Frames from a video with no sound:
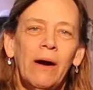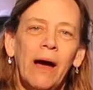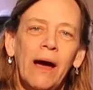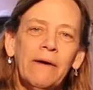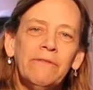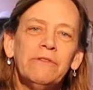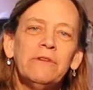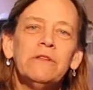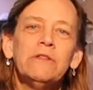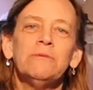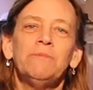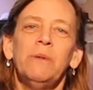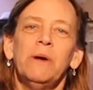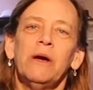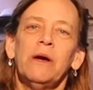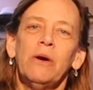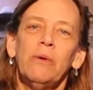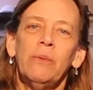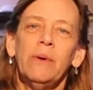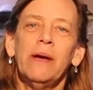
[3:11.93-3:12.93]
After the
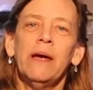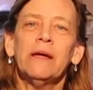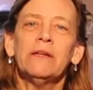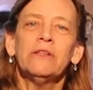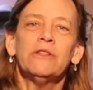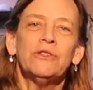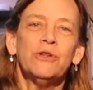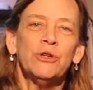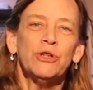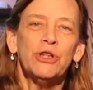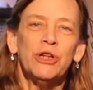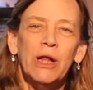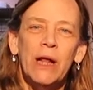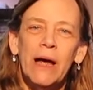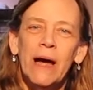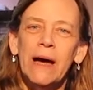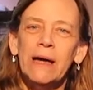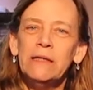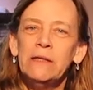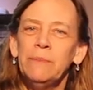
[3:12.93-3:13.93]
speaker, we get to
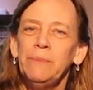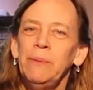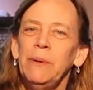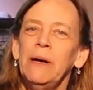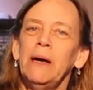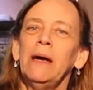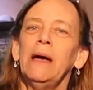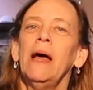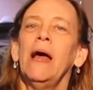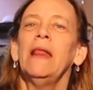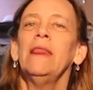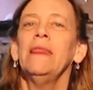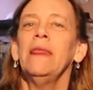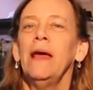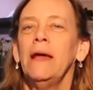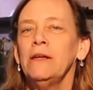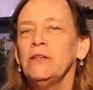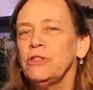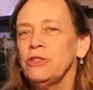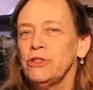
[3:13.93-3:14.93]
socialize a bit and
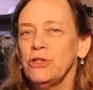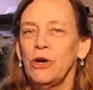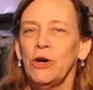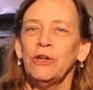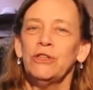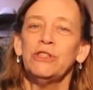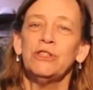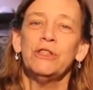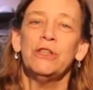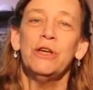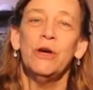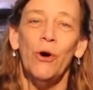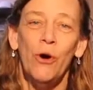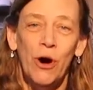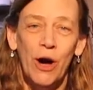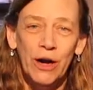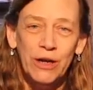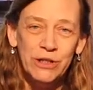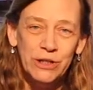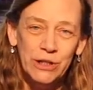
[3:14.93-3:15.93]
then starts the
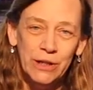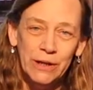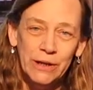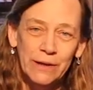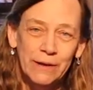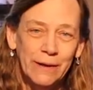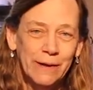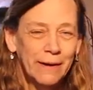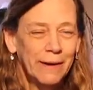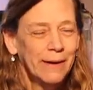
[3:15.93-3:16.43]
auction.